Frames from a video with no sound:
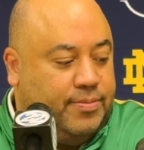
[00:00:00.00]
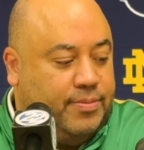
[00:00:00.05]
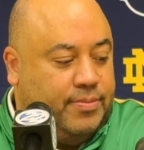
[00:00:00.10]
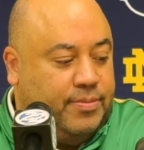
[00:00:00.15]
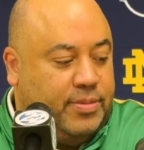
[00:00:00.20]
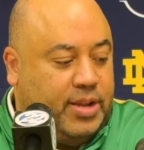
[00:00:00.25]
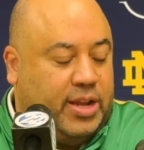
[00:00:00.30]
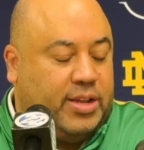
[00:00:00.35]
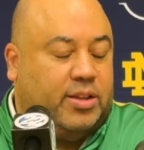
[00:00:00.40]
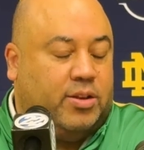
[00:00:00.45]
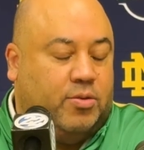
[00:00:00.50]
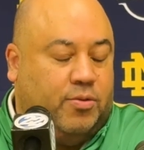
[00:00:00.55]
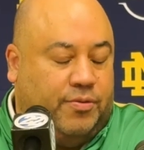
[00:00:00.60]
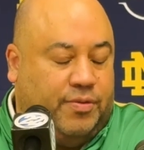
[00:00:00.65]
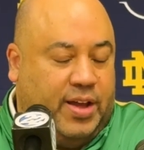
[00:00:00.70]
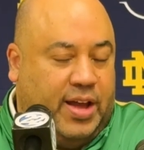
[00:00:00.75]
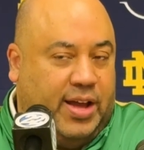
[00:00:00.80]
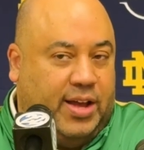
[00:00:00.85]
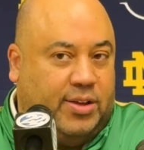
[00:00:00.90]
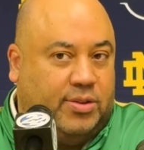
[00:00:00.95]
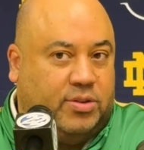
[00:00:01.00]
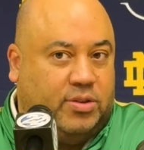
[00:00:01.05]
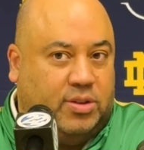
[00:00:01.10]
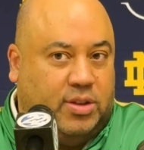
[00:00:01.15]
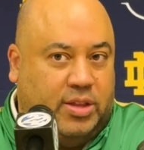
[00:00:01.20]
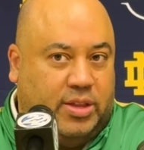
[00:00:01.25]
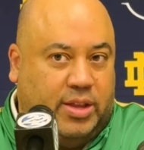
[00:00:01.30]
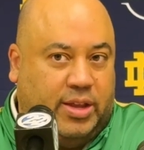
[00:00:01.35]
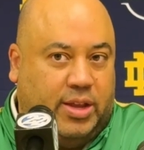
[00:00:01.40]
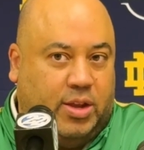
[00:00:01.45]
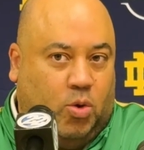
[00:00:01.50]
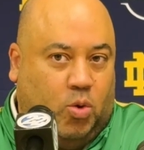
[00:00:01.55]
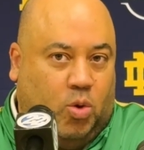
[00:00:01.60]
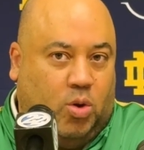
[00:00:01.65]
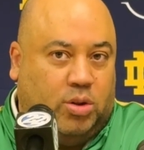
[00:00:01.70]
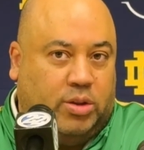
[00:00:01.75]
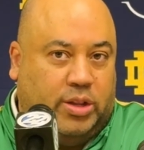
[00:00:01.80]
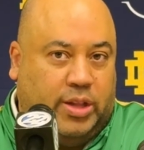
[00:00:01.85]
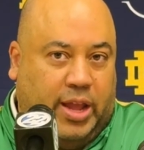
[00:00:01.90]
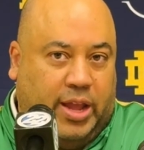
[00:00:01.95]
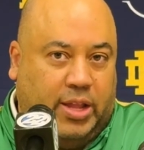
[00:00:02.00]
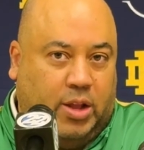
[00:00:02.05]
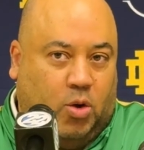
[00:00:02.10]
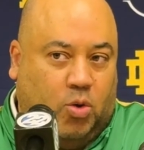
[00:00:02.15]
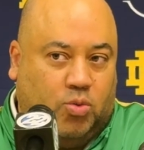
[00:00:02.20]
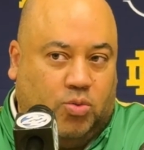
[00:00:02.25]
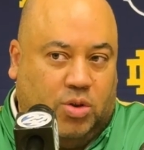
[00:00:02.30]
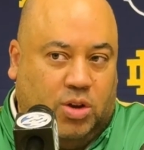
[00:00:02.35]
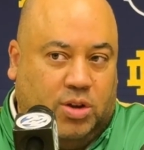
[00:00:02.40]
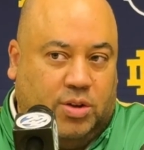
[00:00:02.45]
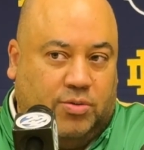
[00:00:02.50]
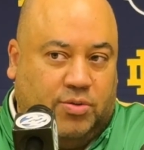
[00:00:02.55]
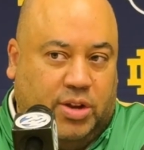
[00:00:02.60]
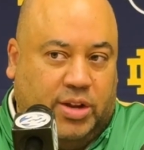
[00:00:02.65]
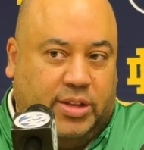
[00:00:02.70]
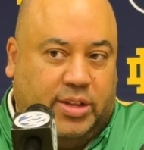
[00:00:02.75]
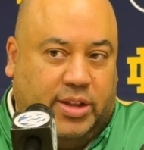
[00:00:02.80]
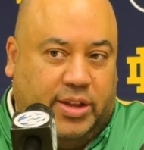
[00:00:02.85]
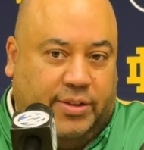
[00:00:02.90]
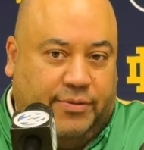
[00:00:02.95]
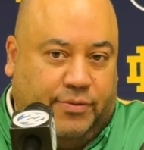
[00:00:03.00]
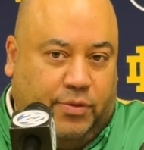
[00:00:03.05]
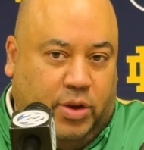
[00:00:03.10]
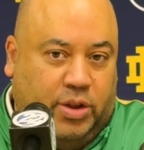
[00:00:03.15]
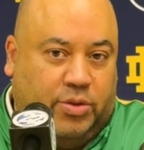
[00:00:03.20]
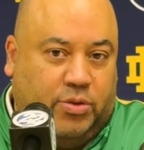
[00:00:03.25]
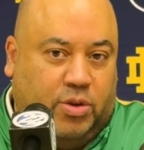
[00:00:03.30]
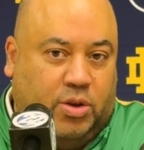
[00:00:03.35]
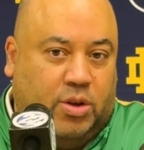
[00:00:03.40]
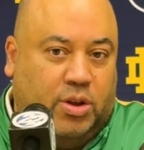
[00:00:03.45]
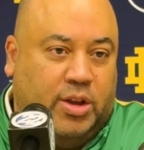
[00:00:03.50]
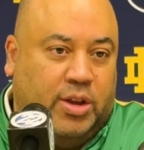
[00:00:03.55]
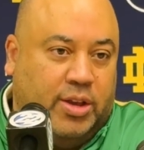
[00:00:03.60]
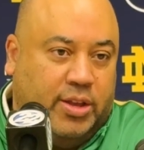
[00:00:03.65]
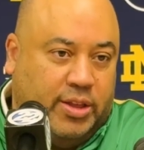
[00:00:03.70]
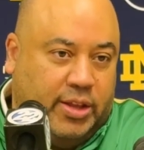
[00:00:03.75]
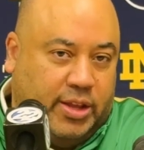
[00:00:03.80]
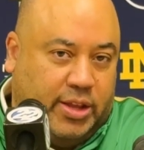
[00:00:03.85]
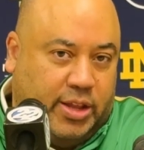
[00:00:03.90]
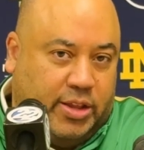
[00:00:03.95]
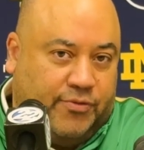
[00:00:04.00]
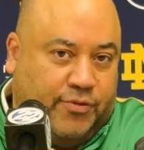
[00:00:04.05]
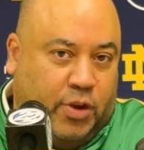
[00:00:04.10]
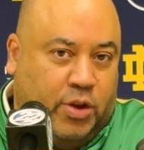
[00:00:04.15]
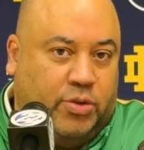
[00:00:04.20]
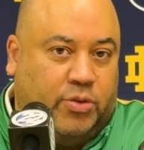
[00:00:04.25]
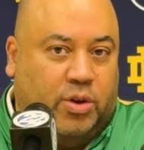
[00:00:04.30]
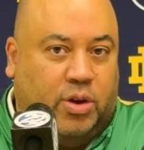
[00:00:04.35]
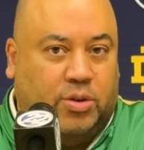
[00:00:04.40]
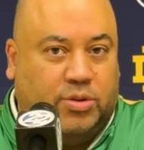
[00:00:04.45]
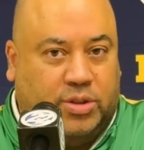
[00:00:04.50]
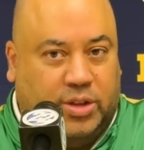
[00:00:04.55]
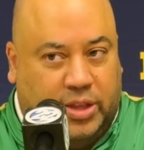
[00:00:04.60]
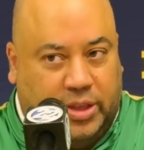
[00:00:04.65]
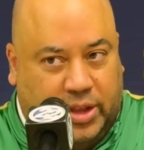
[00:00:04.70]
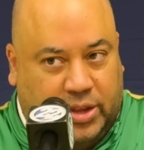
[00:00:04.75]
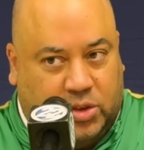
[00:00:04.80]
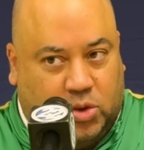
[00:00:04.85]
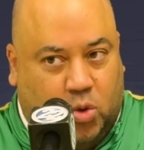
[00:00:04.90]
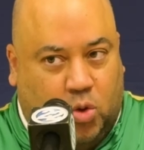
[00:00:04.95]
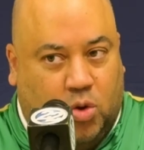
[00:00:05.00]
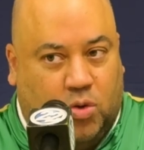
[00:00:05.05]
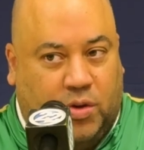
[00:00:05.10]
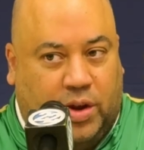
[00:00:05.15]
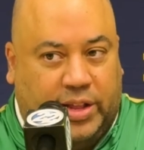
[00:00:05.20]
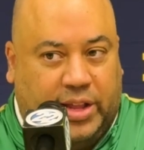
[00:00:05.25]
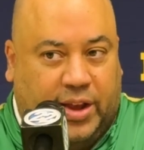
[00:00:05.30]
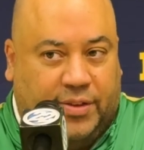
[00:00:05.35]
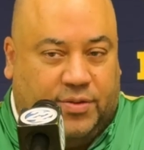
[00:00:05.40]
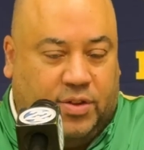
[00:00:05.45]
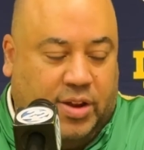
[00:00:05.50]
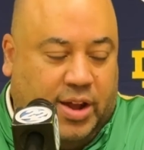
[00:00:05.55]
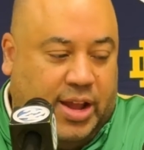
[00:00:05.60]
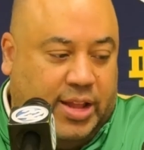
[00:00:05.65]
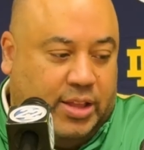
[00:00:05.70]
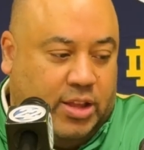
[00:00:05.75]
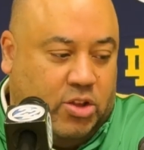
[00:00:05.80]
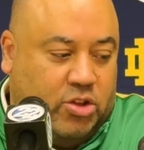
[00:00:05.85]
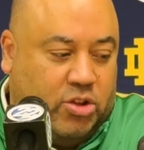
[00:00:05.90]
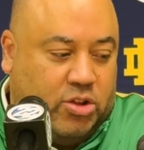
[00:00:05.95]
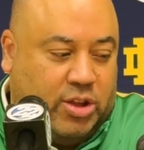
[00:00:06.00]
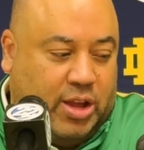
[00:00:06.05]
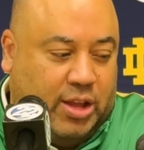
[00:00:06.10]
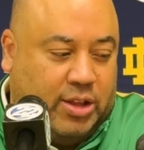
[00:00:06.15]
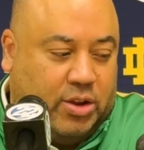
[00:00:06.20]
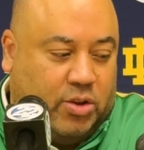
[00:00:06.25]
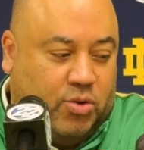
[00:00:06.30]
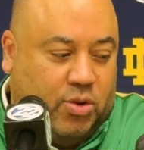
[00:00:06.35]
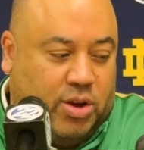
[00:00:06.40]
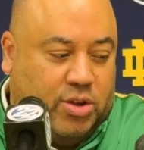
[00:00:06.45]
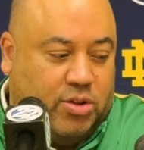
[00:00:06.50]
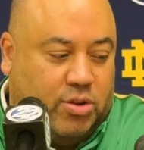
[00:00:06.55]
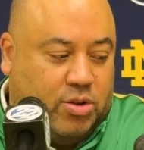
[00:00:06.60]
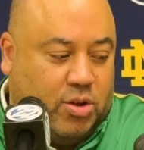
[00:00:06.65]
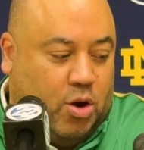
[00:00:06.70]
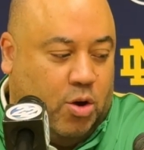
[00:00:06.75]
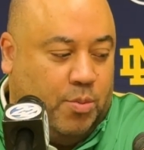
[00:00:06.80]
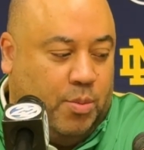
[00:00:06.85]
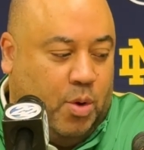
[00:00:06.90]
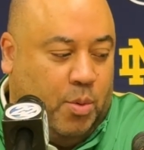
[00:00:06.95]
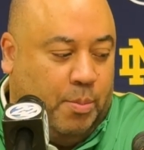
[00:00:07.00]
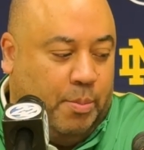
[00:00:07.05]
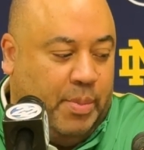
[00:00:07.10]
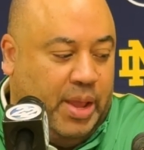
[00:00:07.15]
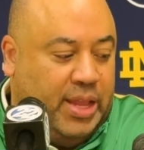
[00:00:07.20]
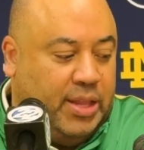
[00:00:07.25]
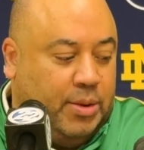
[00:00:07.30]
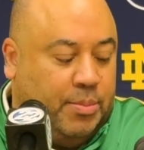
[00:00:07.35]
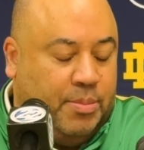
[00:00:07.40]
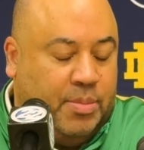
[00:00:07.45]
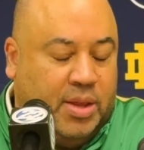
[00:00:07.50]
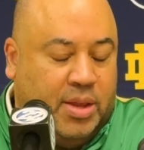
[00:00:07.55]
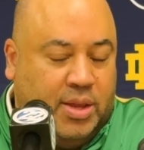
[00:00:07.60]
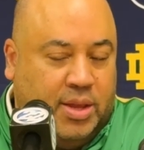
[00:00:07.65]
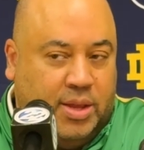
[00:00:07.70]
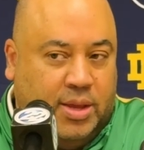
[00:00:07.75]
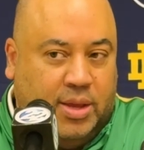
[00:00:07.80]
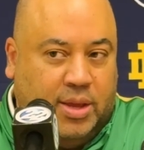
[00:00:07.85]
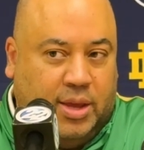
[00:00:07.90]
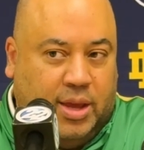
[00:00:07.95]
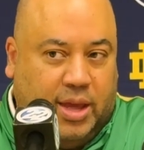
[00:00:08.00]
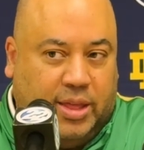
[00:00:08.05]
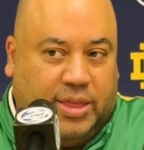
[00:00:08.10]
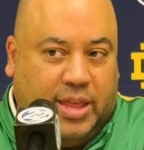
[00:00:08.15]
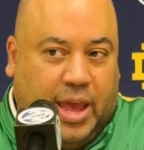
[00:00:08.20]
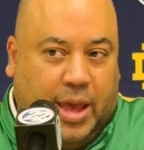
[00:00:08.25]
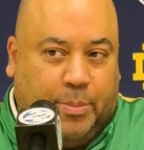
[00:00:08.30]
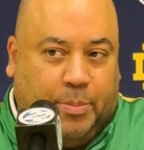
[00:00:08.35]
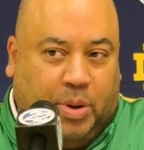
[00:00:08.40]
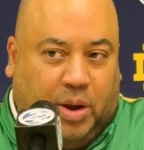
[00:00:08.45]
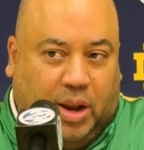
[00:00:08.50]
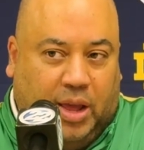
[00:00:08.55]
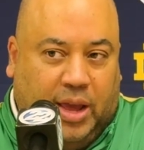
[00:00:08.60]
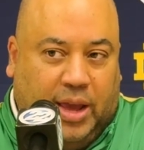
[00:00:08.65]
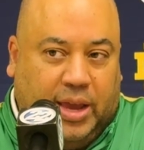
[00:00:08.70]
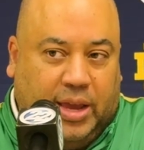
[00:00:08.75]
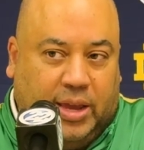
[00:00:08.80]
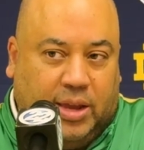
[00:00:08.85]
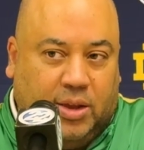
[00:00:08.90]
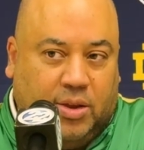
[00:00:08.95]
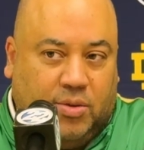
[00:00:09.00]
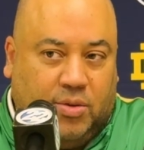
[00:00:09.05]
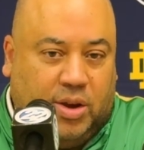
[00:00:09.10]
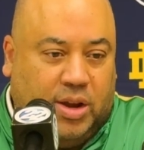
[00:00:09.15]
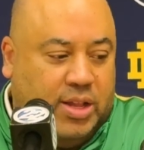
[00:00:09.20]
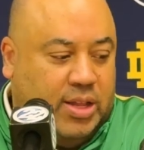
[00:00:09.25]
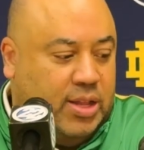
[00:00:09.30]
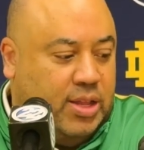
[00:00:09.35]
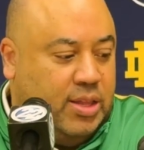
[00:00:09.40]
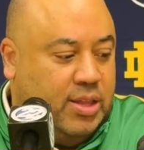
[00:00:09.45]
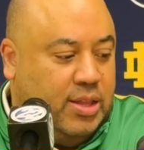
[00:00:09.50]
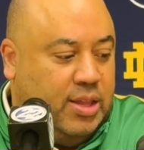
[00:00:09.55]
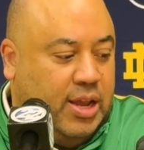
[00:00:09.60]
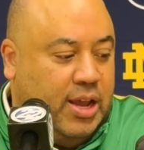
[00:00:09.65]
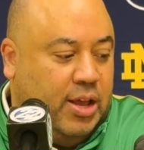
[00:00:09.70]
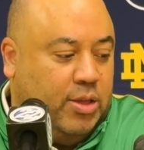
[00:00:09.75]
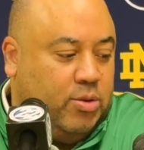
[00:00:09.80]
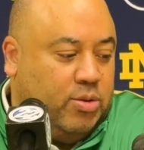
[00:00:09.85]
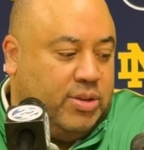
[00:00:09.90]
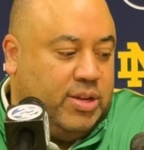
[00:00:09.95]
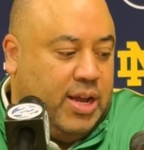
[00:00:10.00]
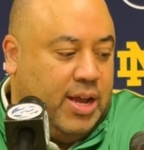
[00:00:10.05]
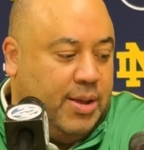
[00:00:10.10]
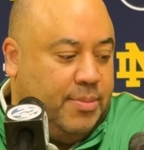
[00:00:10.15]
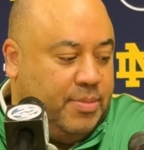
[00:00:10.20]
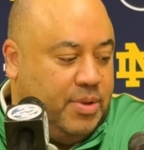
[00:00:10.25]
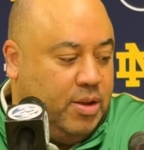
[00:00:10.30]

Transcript: technical foul, so then they go on an 8-0 run, right? They get free throws, then they score right after that, and it just kind of crushes our momentum at that play, right? And the other time,